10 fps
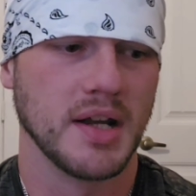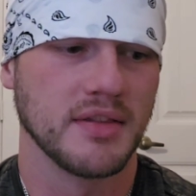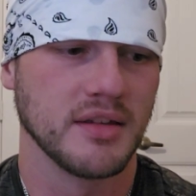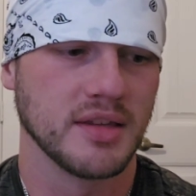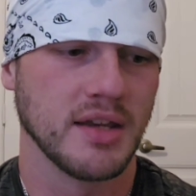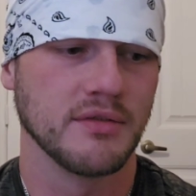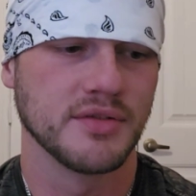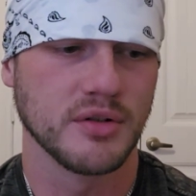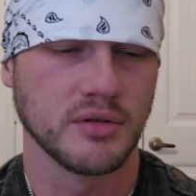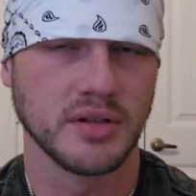I think they've
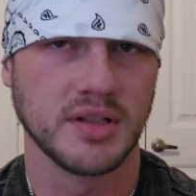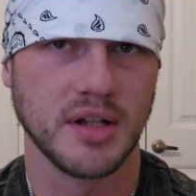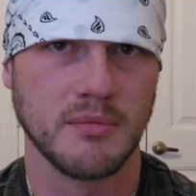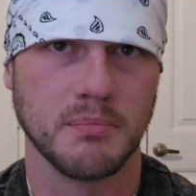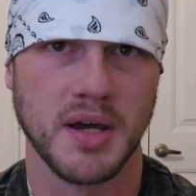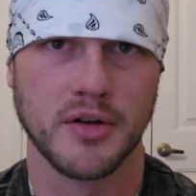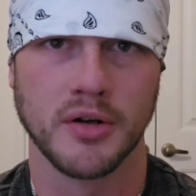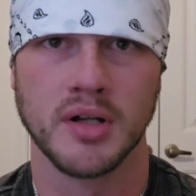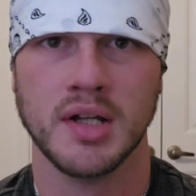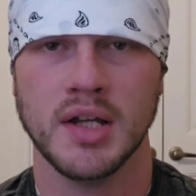certainly done
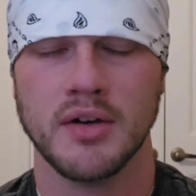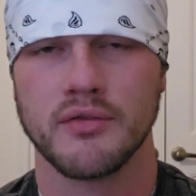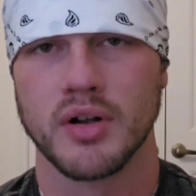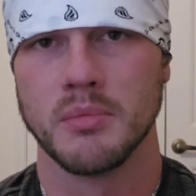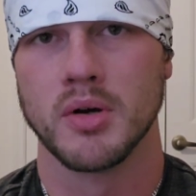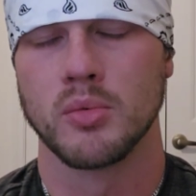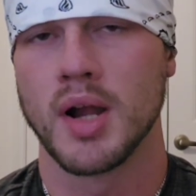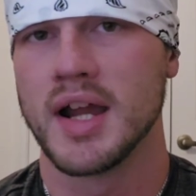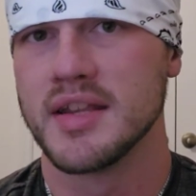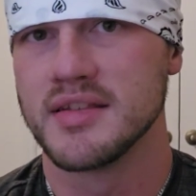better from a
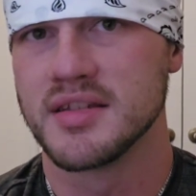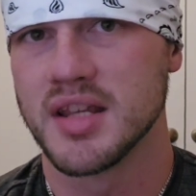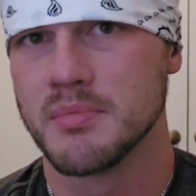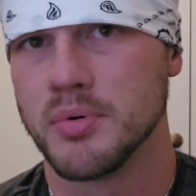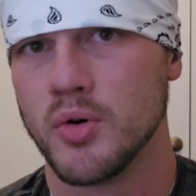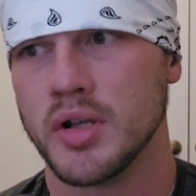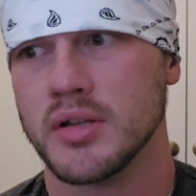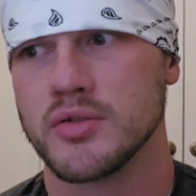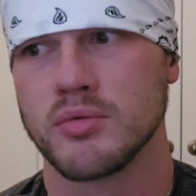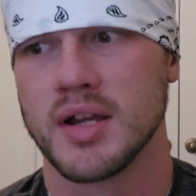writing
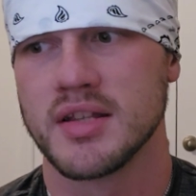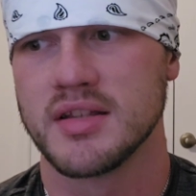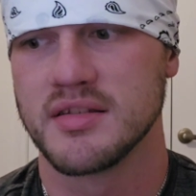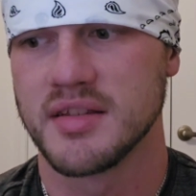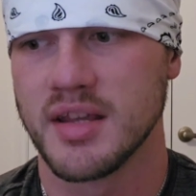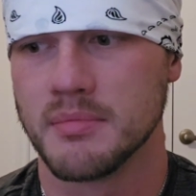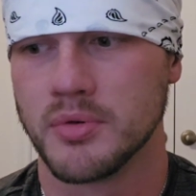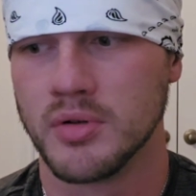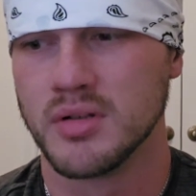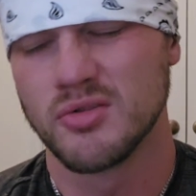standpoint, directing
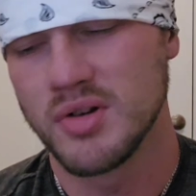standpoint.